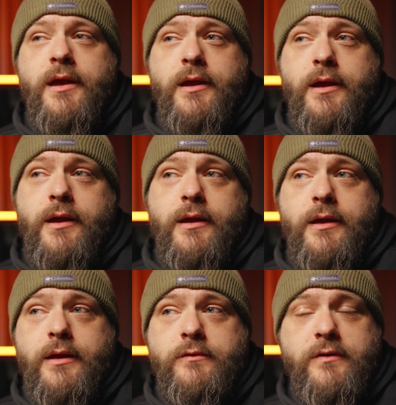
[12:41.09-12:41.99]

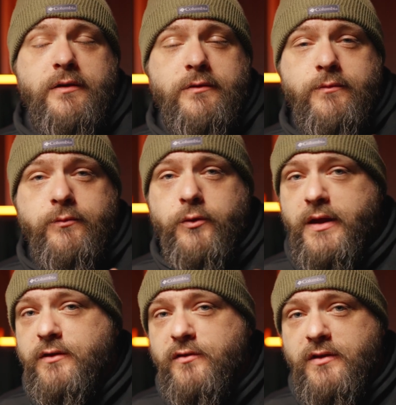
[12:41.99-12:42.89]
it does full
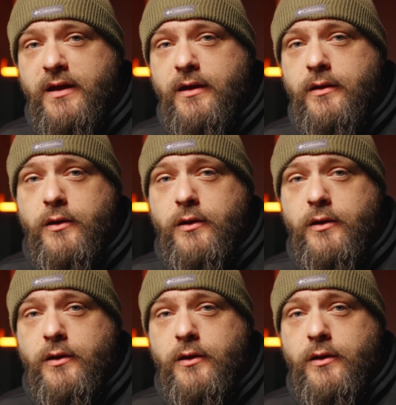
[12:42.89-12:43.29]
HD.